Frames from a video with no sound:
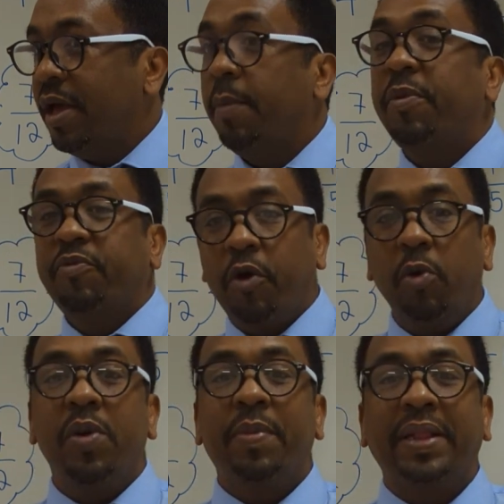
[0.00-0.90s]

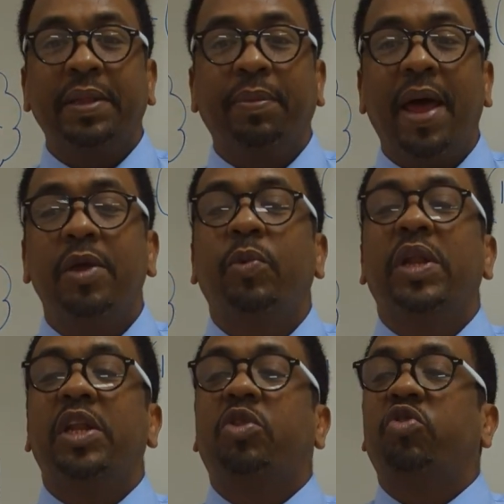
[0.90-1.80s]
before we multiply, we
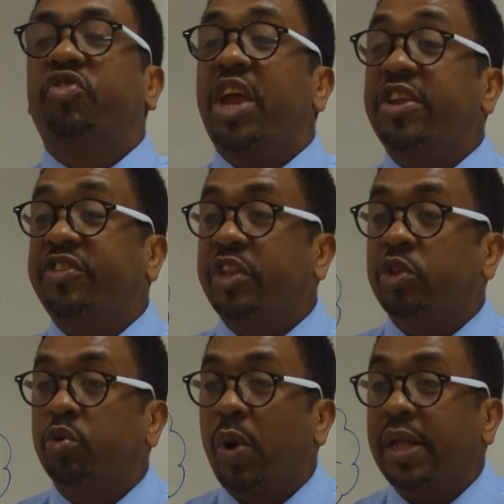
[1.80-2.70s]
need to change it
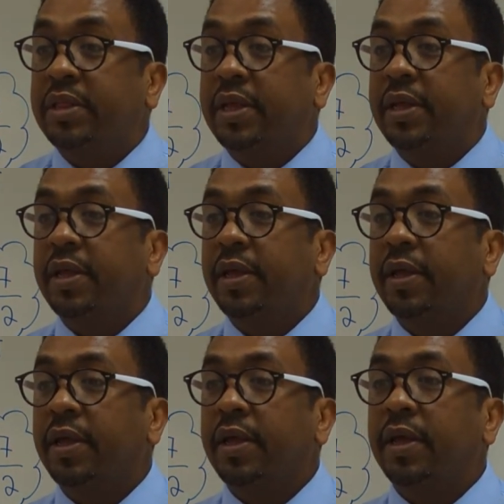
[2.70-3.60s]
into what?
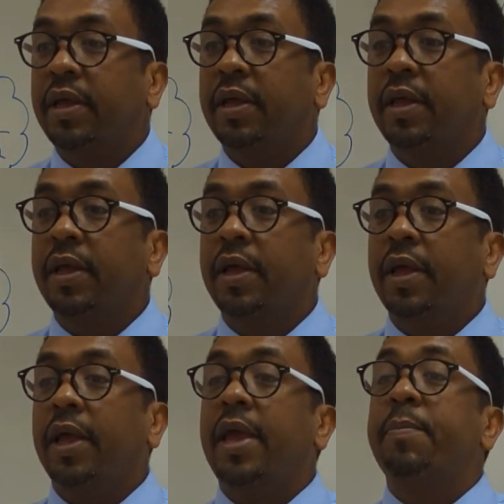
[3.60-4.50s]

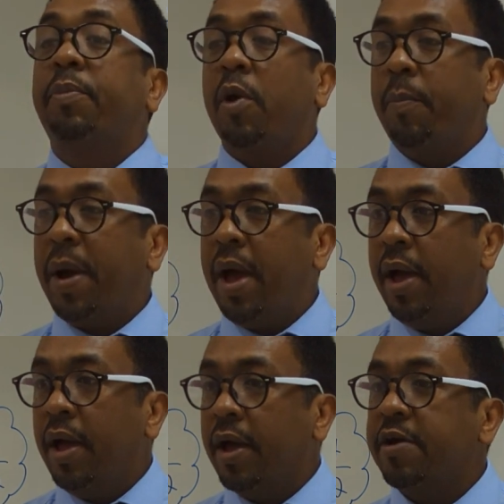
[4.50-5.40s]

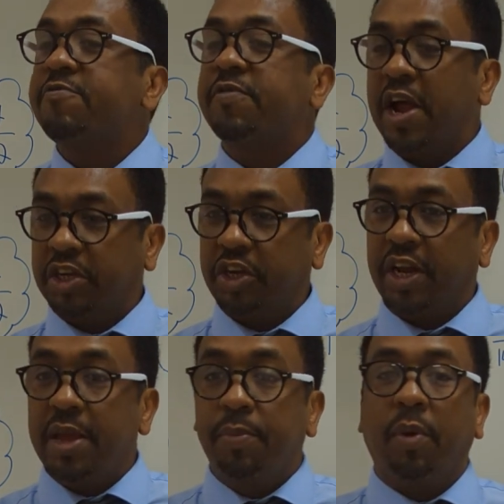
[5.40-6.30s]
Improper fraction.
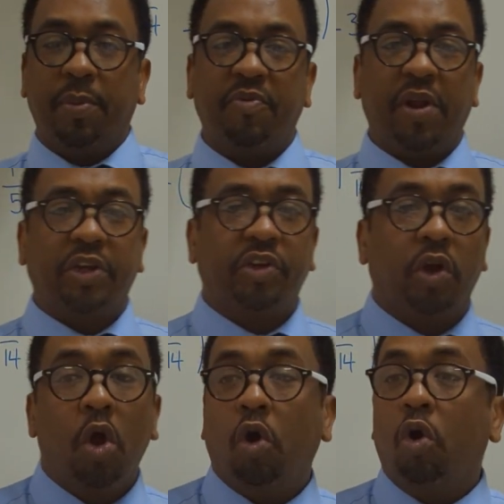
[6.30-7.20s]
Improper fraction.
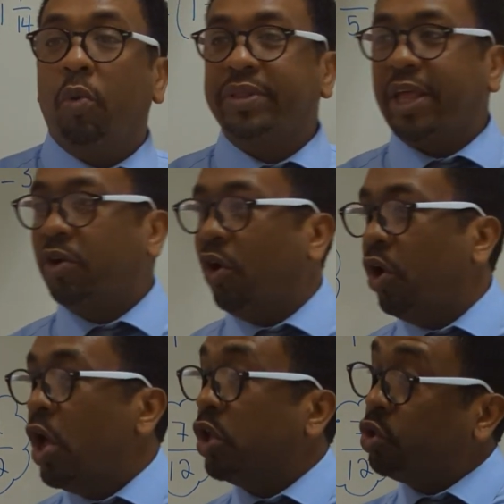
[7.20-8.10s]
Or what they
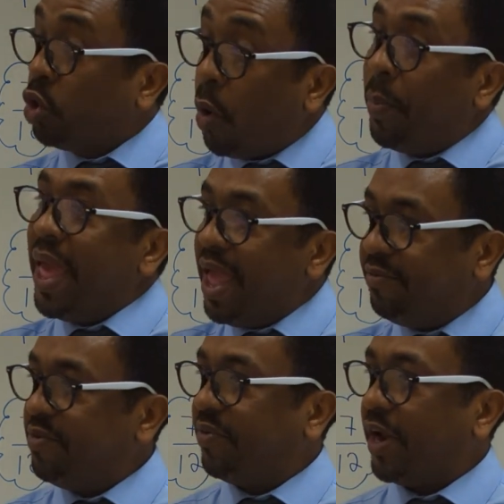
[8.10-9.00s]
call
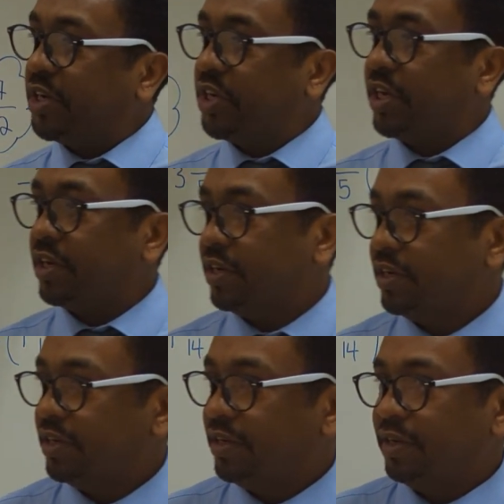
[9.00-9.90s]
top-heavy fraction.
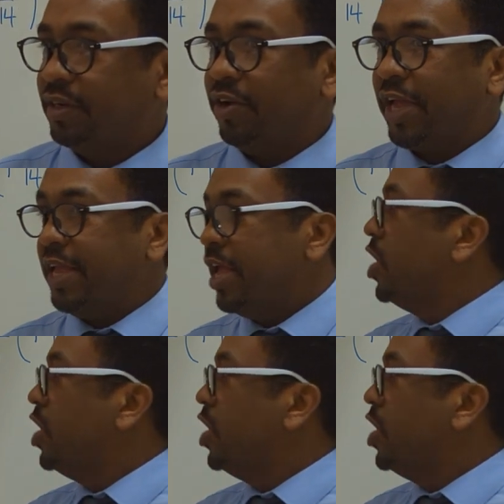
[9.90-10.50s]
Okay?